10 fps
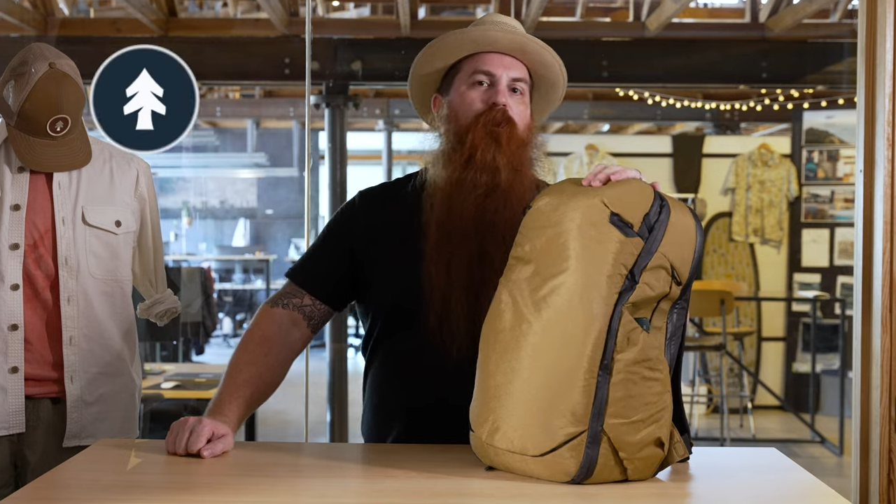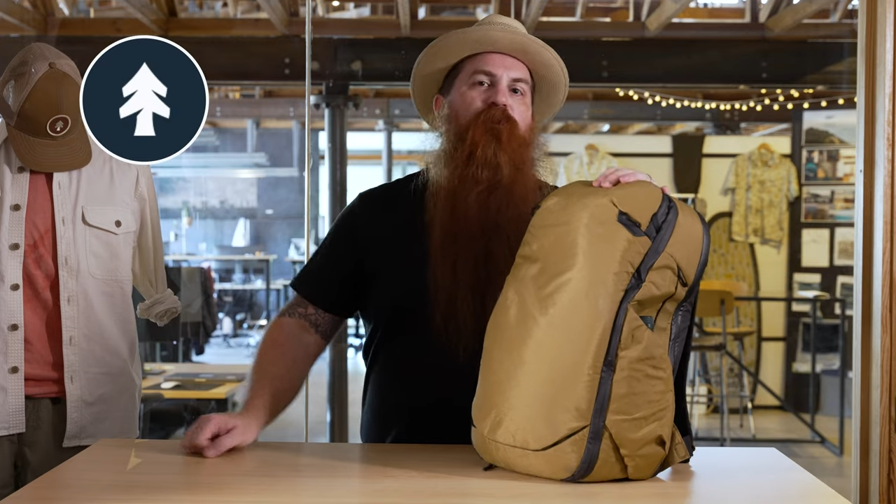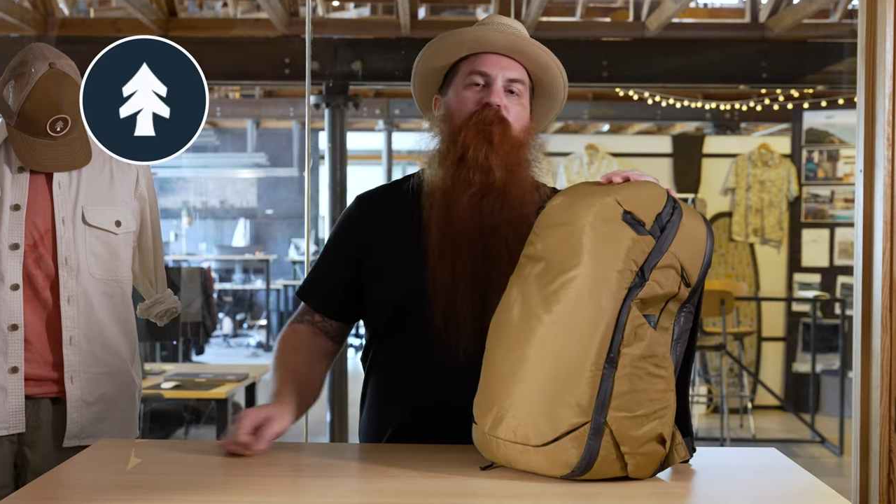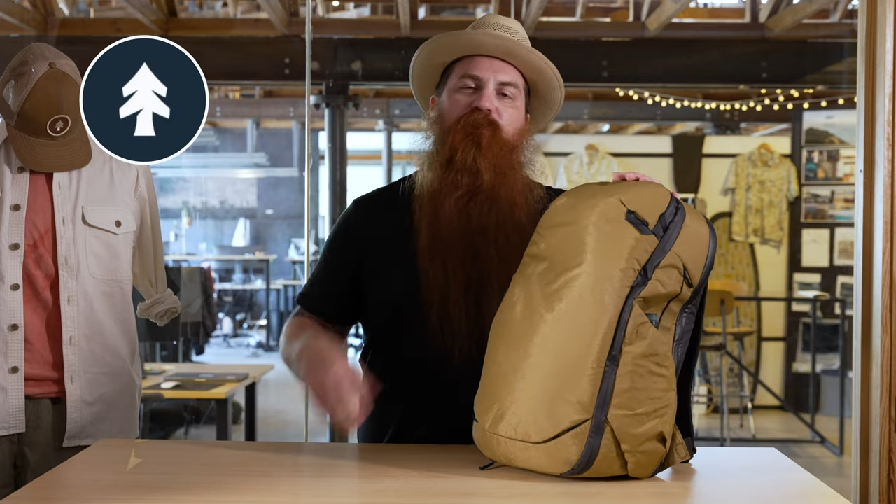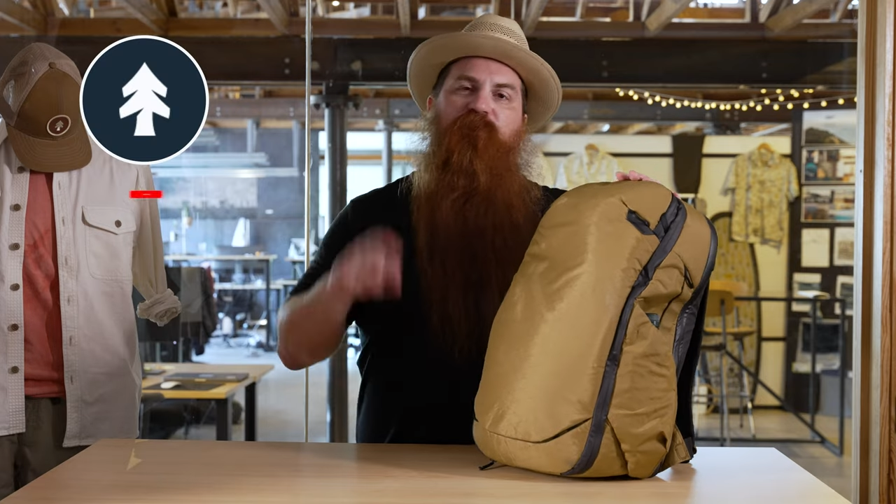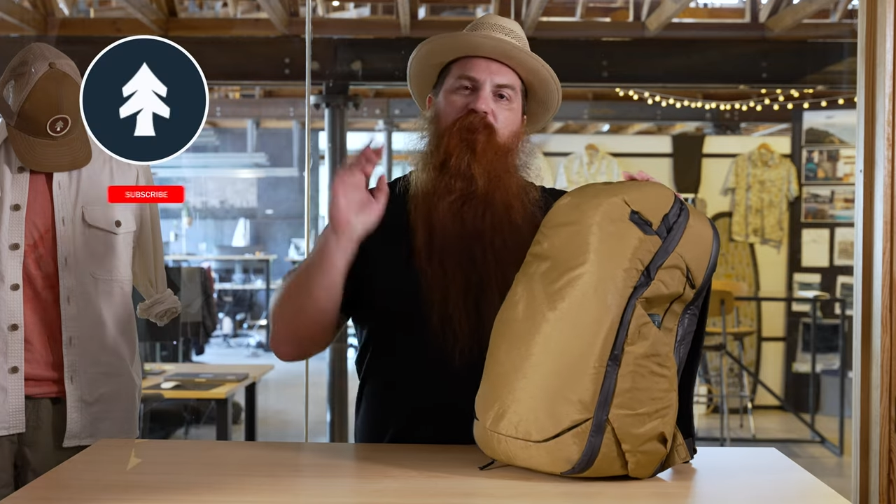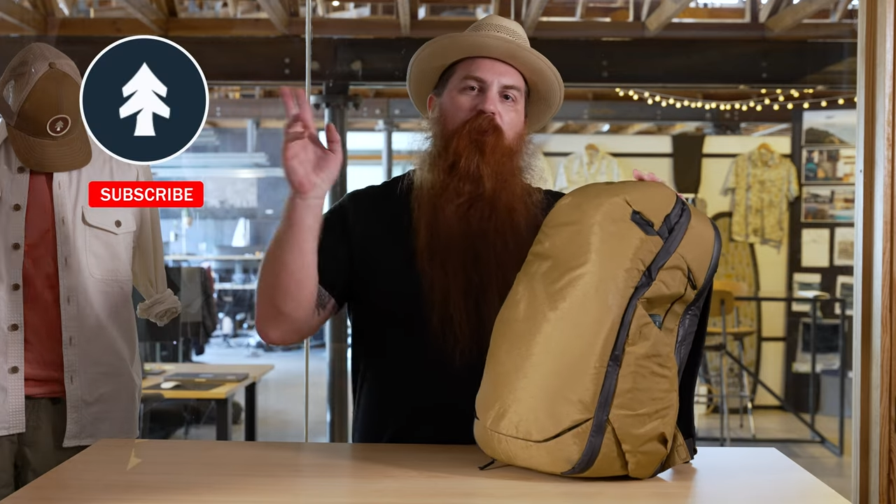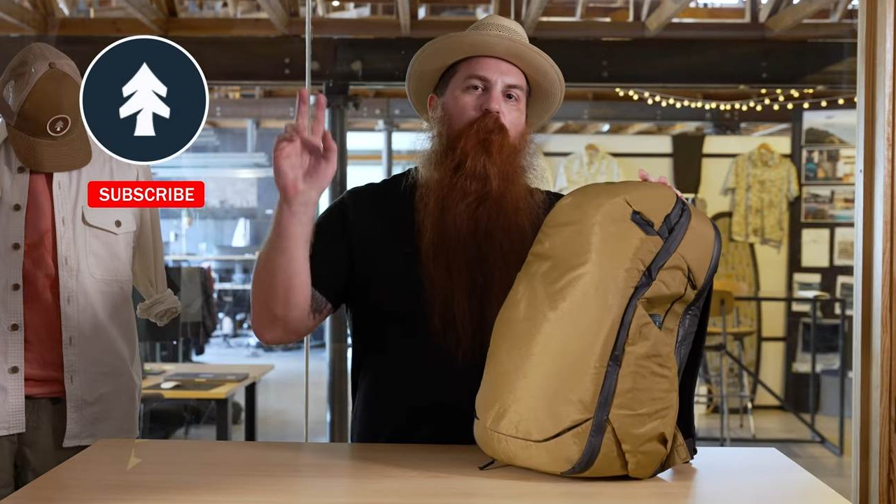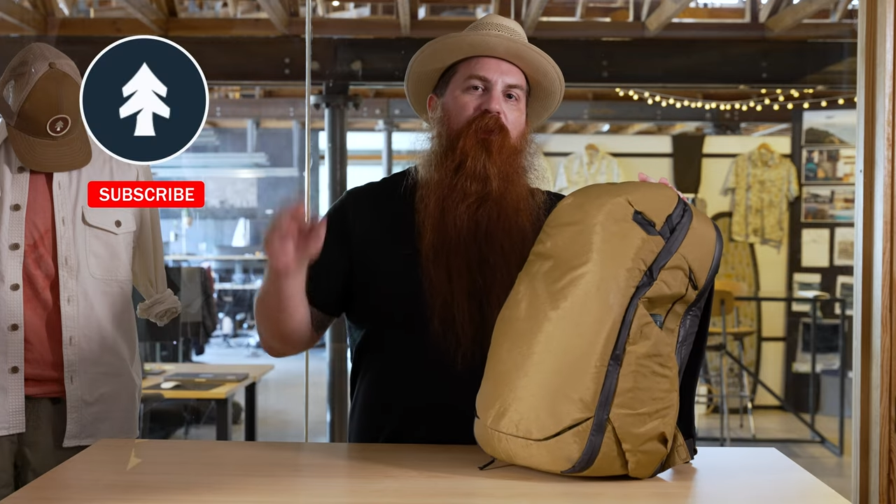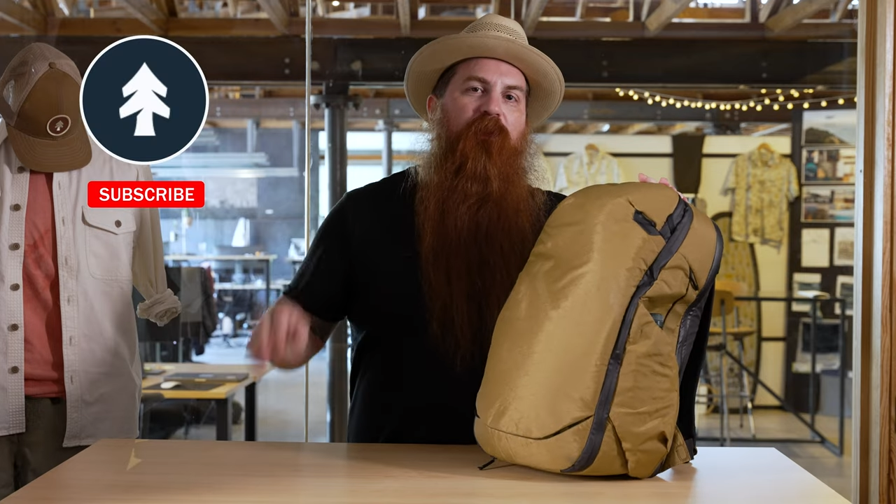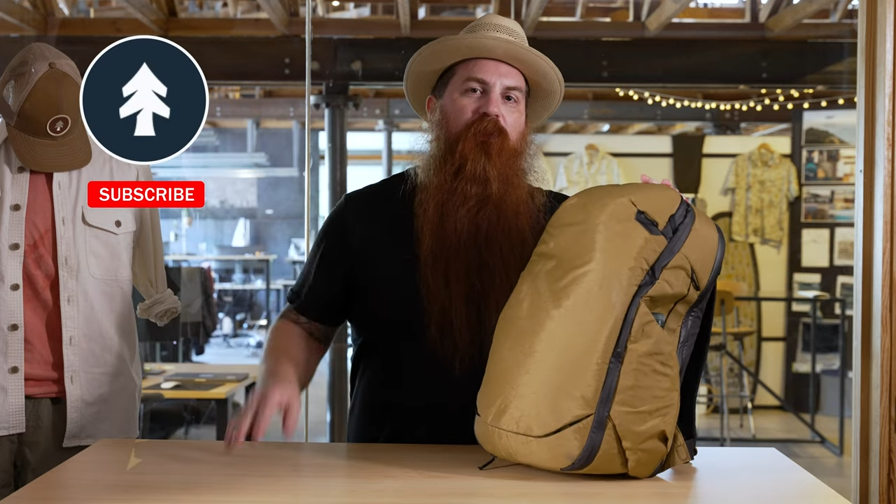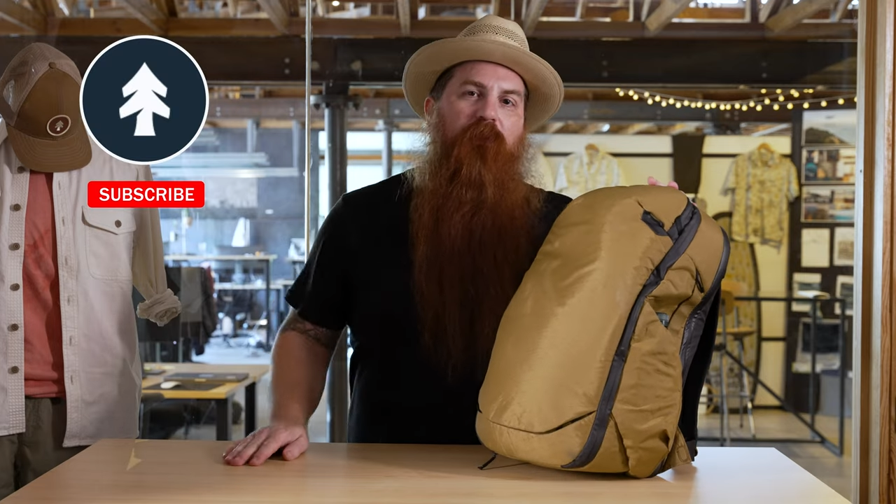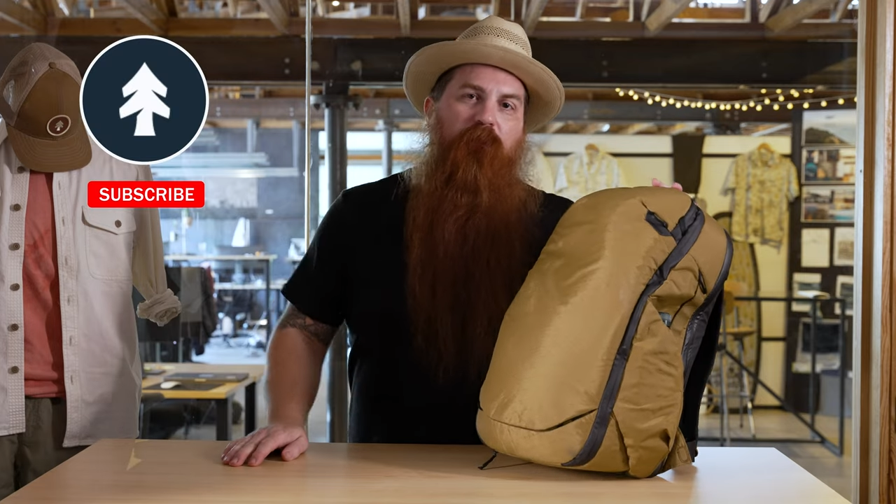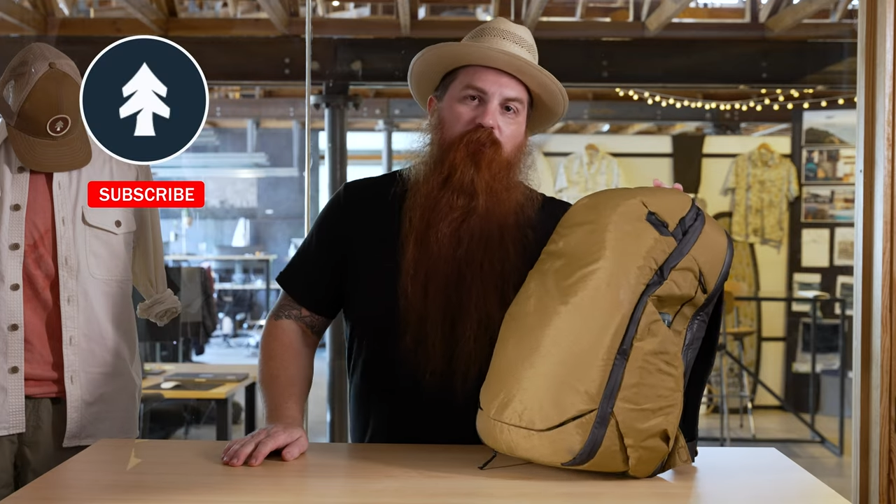So this is Taylor Welden,